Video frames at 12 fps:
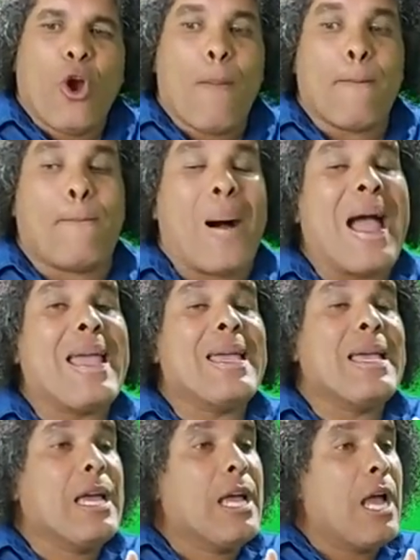
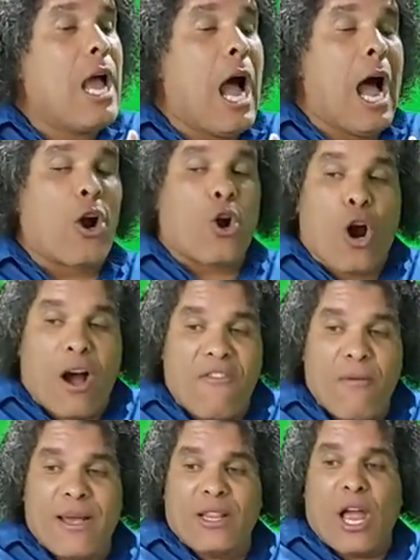by a
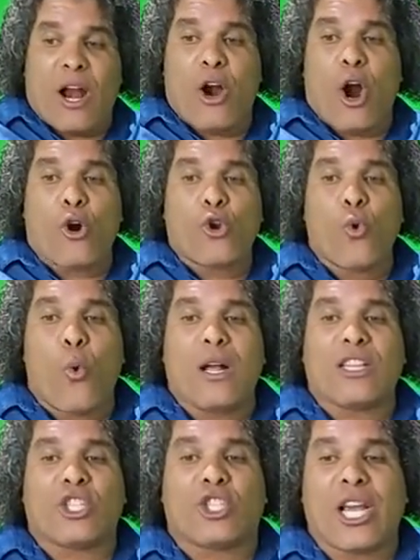government, or you
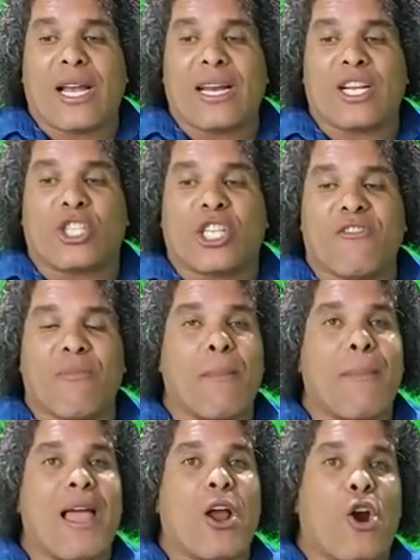want to check an achievement
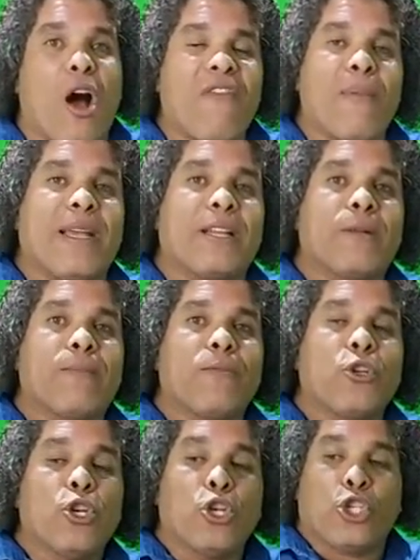by a government,
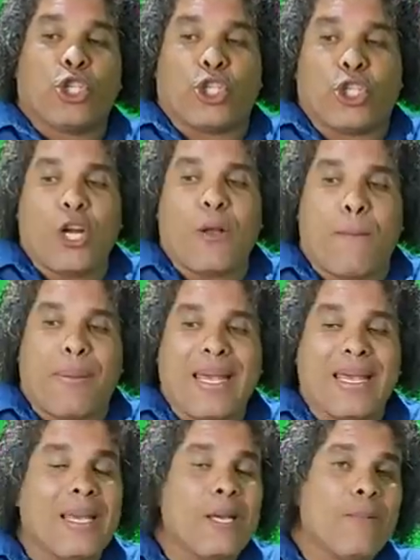should
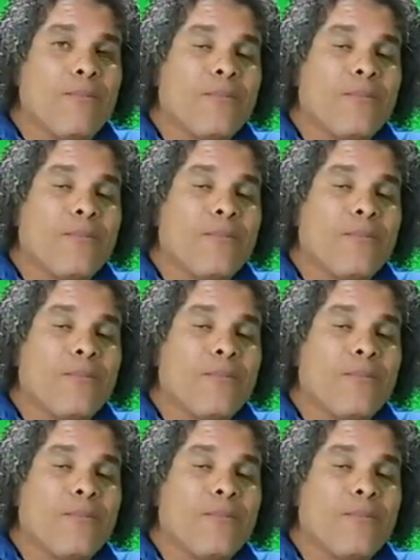be